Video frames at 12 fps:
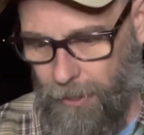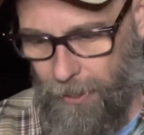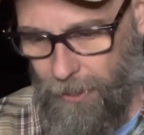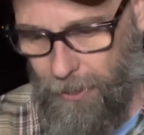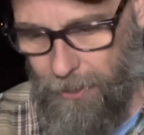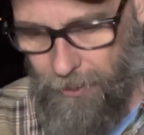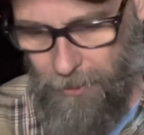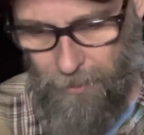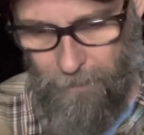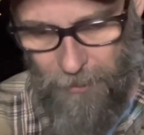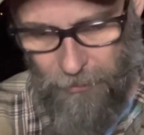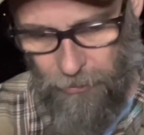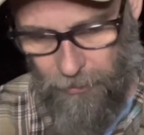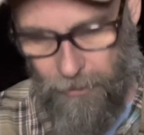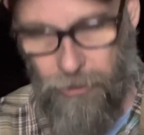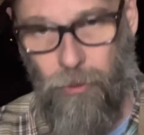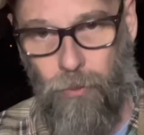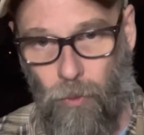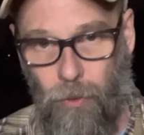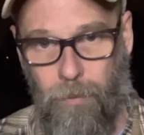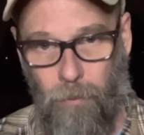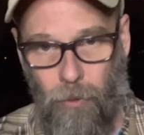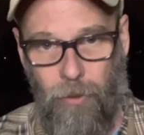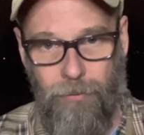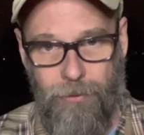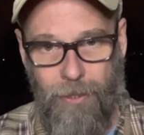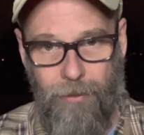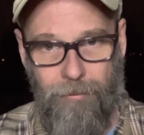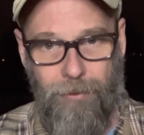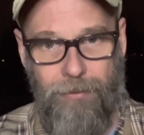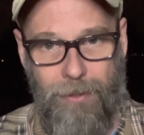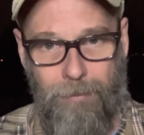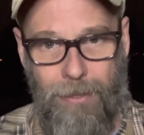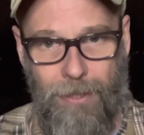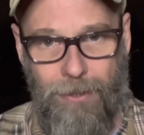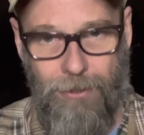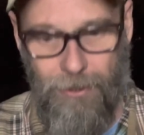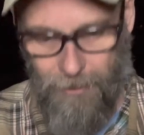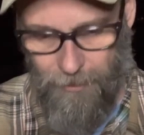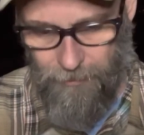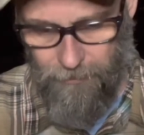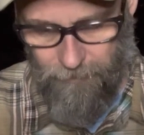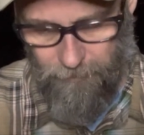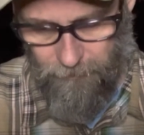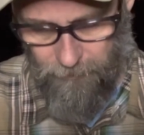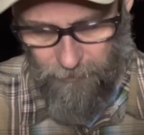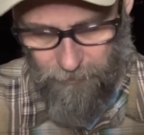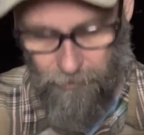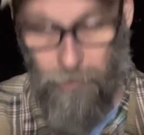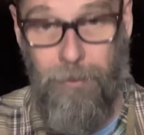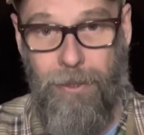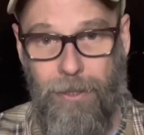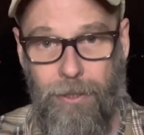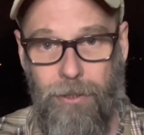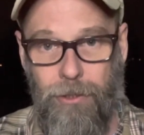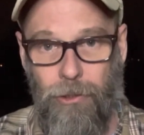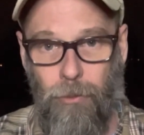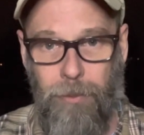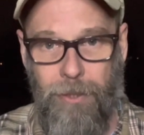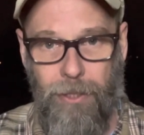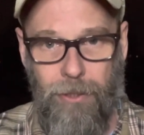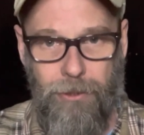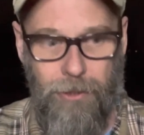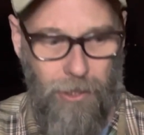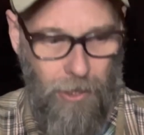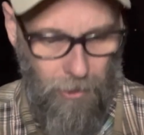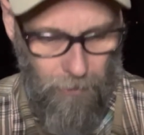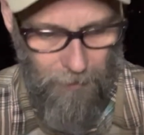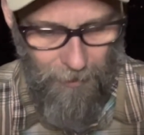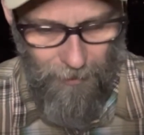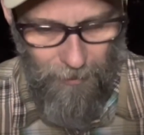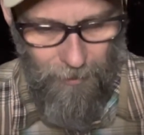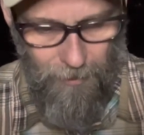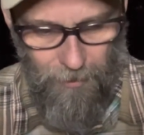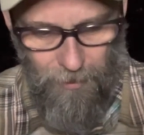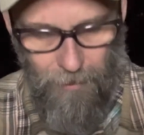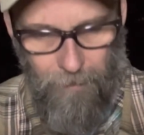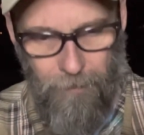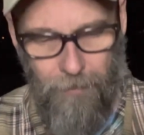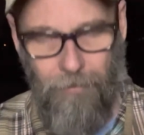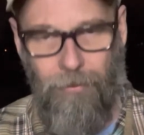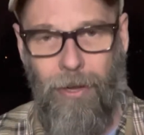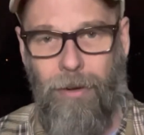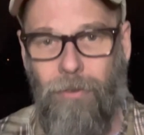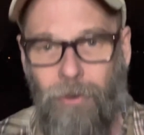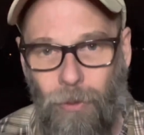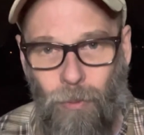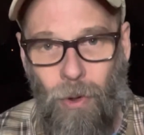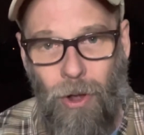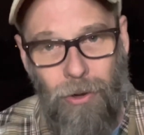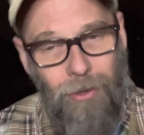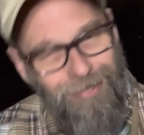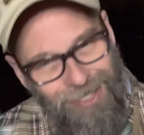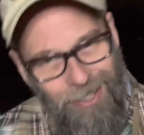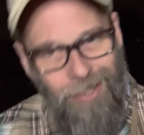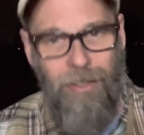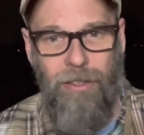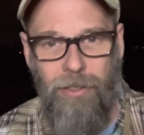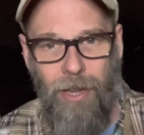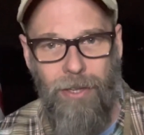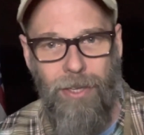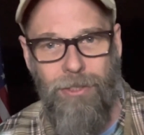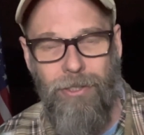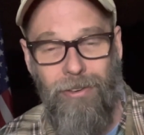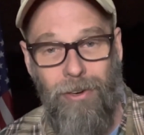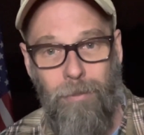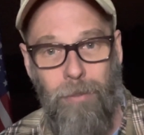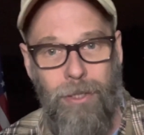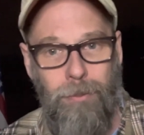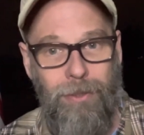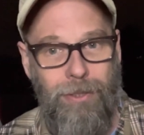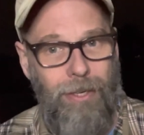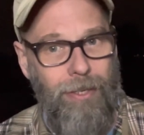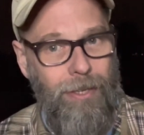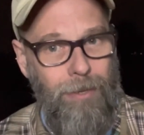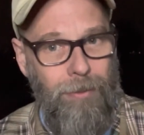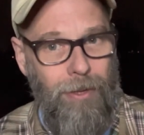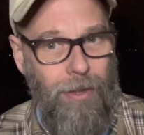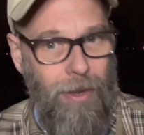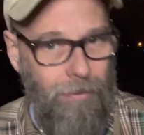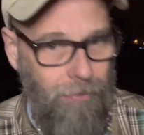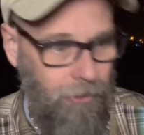and make sure it gets to a rolling boil for 10-15 minutes, and then you'll be good to go. The flavor of the water, not necessarily the best, but it's going to keep you alive for